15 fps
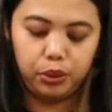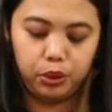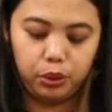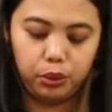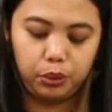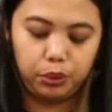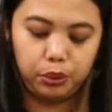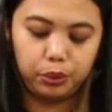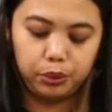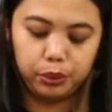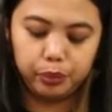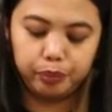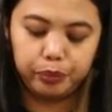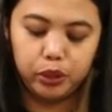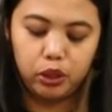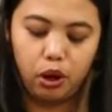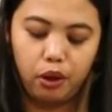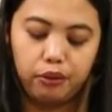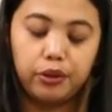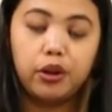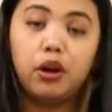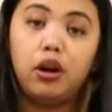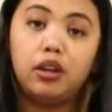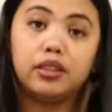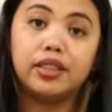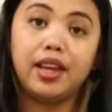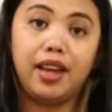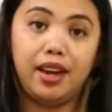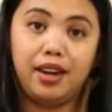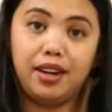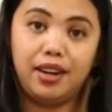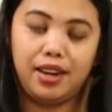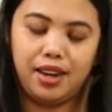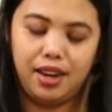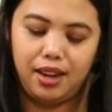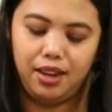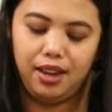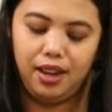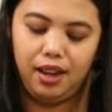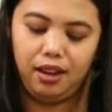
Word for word: to cover all the area